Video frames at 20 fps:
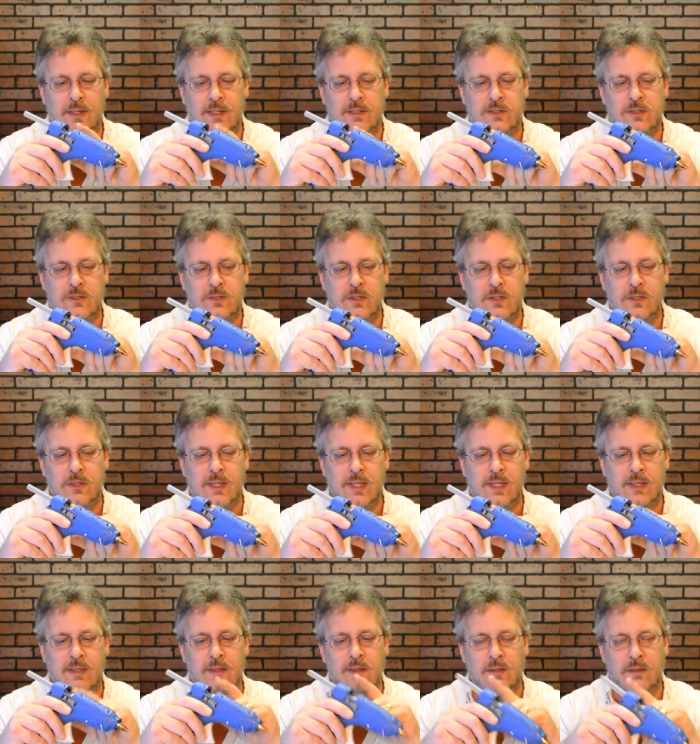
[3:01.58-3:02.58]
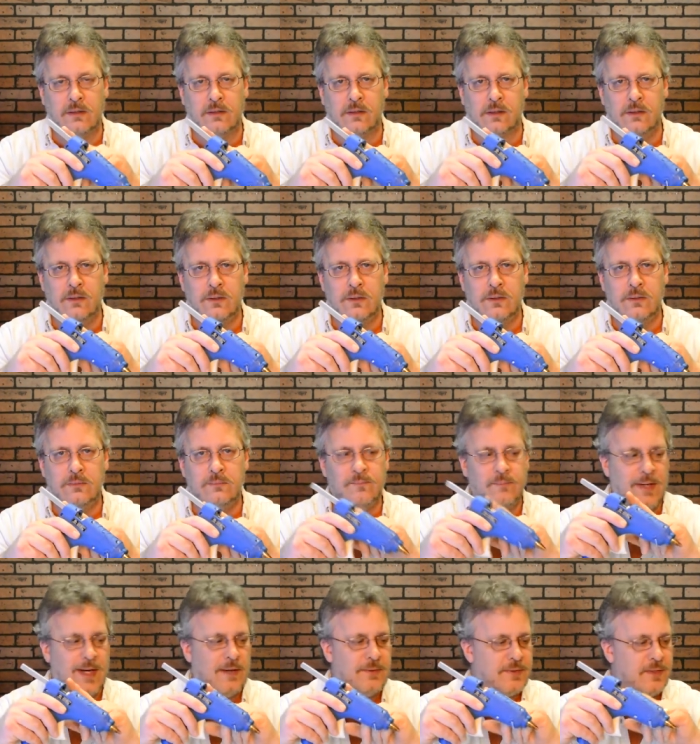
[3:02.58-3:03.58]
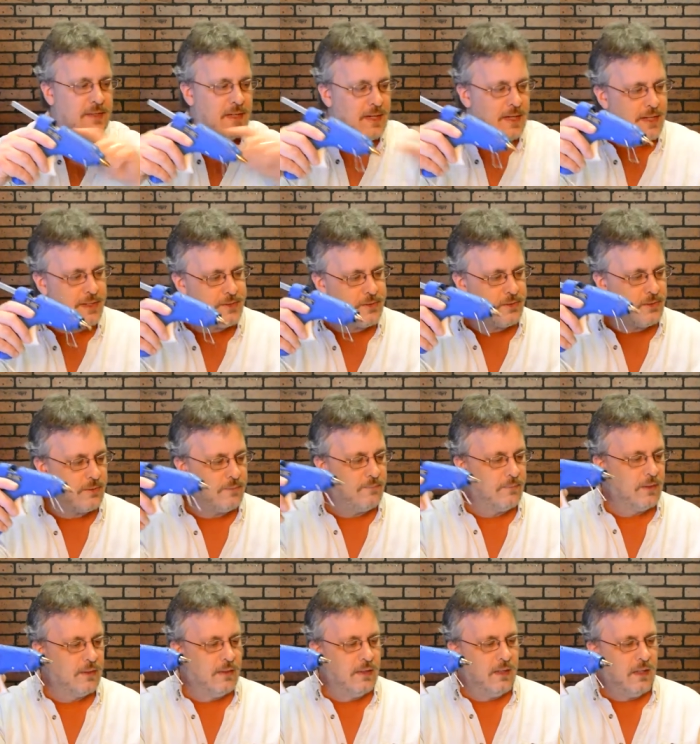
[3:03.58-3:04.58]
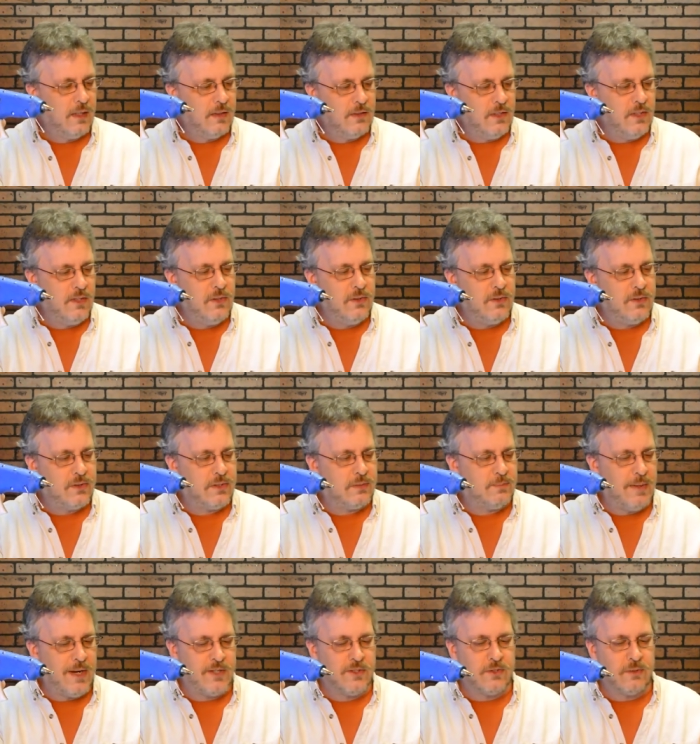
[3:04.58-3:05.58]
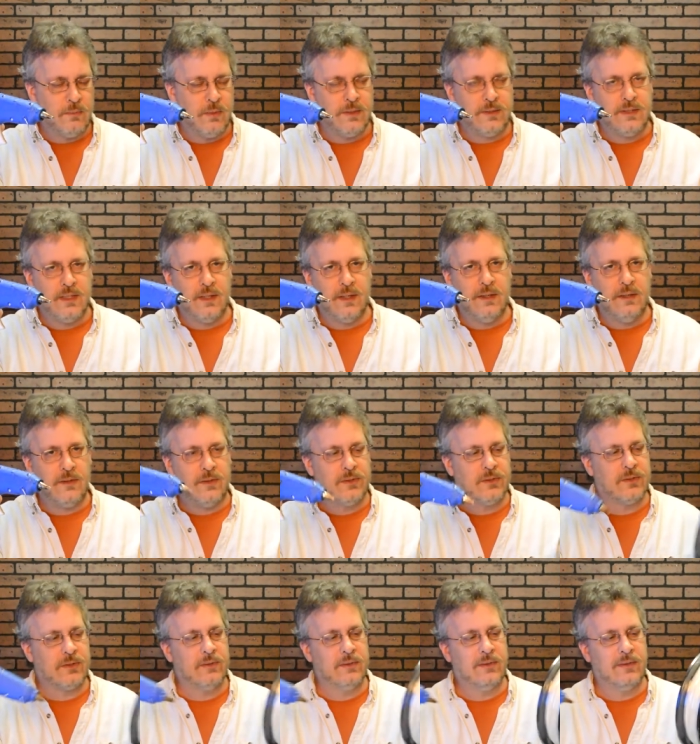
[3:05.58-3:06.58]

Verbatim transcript: extruding glue out the nozzle, you use special materials.